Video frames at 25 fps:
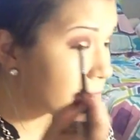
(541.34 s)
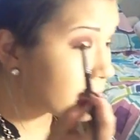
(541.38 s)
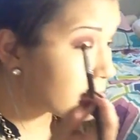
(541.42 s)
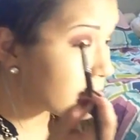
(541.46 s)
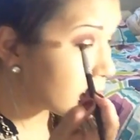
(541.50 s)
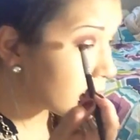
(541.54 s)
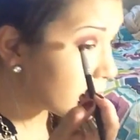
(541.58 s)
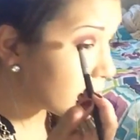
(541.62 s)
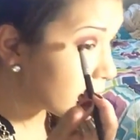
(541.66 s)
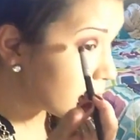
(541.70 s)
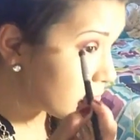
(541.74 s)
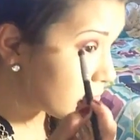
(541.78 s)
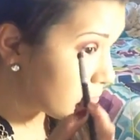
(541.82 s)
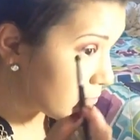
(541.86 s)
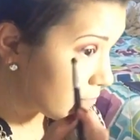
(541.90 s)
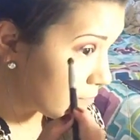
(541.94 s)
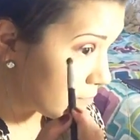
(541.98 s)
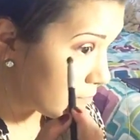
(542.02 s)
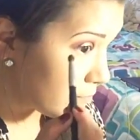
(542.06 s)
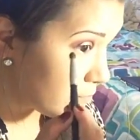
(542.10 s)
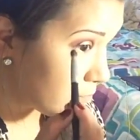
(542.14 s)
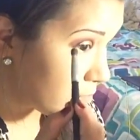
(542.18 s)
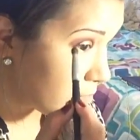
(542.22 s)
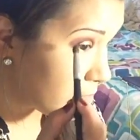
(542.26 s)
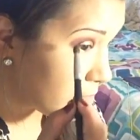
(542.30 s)
got a lot
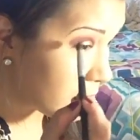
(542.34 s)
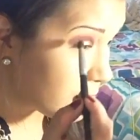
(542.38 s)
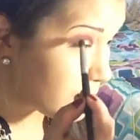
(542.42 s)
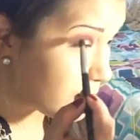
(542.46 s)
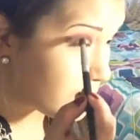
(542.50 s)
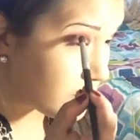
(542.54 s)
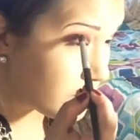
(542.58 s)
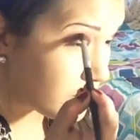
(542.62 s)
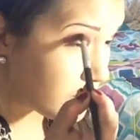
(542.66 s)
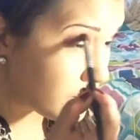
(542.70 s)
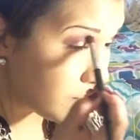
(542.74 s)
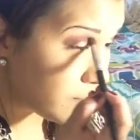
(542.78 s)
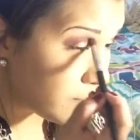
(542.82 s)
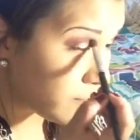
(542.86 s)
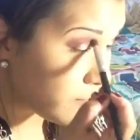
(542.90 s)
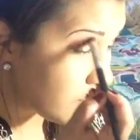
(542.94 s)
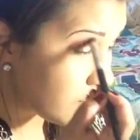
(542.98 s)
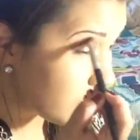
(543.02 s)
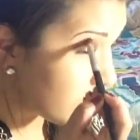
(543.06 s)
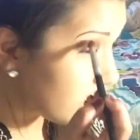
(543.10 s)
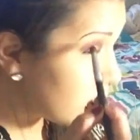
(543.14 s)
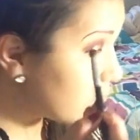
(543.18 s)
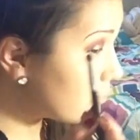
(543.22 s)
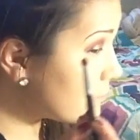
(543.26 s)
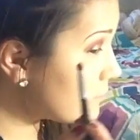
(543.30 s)
of fallout on it
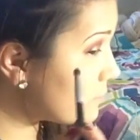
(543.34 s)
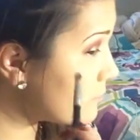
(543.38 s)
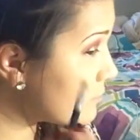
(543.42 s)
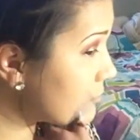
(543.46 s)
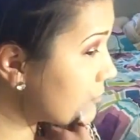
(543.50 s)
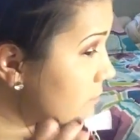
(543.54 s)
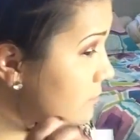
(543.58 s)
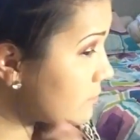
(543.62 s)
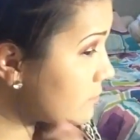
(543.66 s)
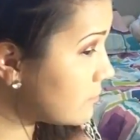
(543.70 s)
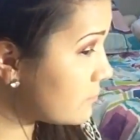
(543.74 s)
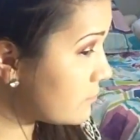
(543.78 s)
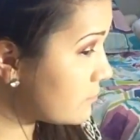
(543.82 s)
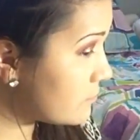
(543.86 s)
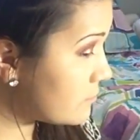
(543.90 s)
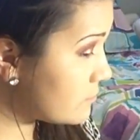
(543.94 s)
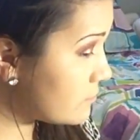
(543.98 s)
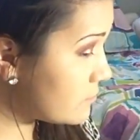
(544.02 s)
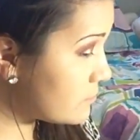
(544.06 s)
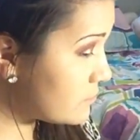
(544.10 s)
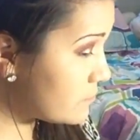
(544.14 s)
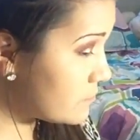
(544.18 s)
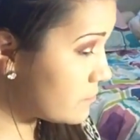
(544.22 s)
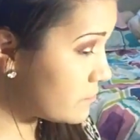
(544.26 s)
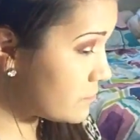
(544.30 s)
when I was using it, so
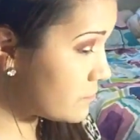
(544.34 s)
I got a